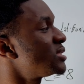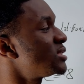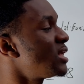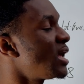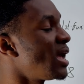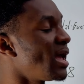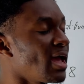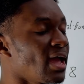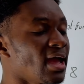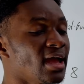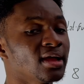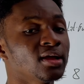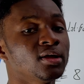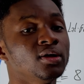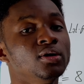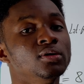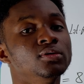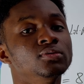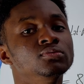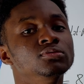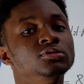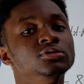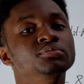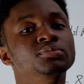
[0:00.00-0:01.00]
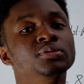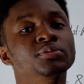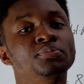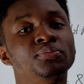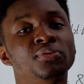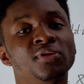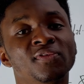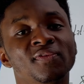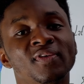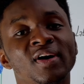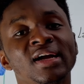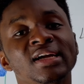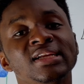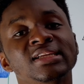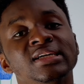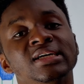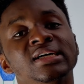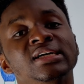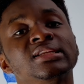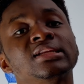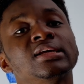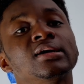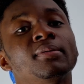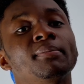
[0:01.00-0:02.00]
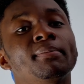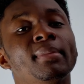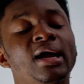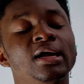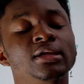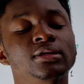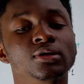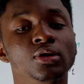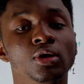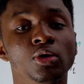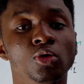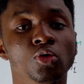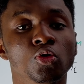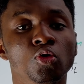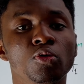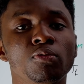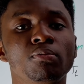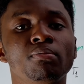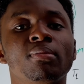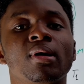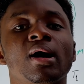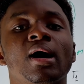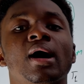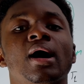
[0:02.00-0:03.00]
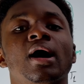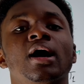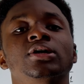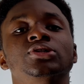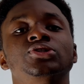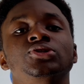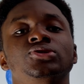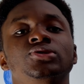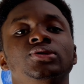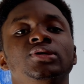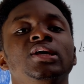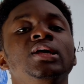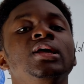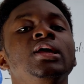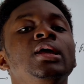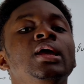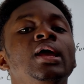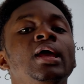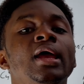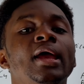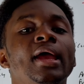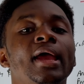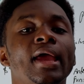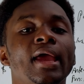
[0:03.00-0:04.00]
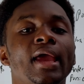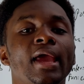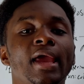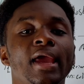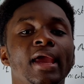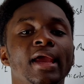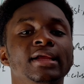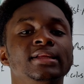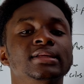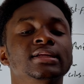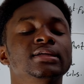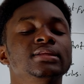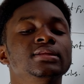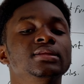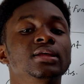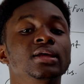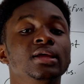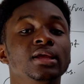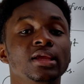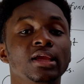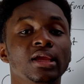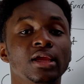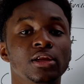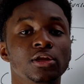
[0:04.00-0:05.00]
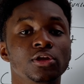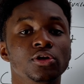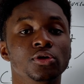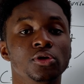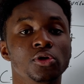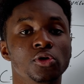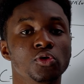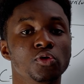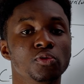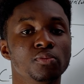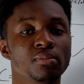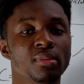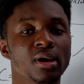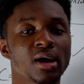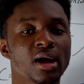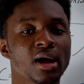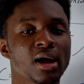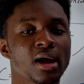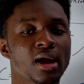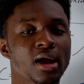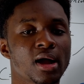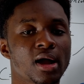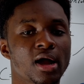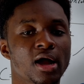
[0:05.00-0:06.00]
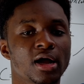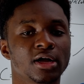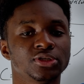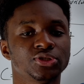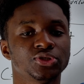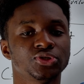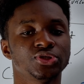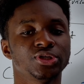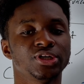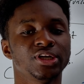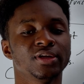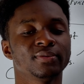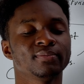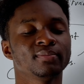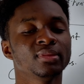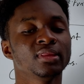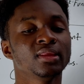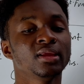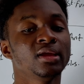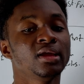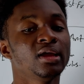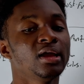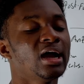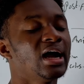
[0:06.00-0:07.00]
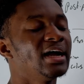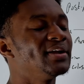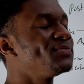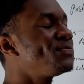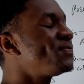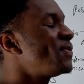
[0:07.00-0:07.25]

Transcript: there would be provided by the lumbar artery and the iliolumbar artery. And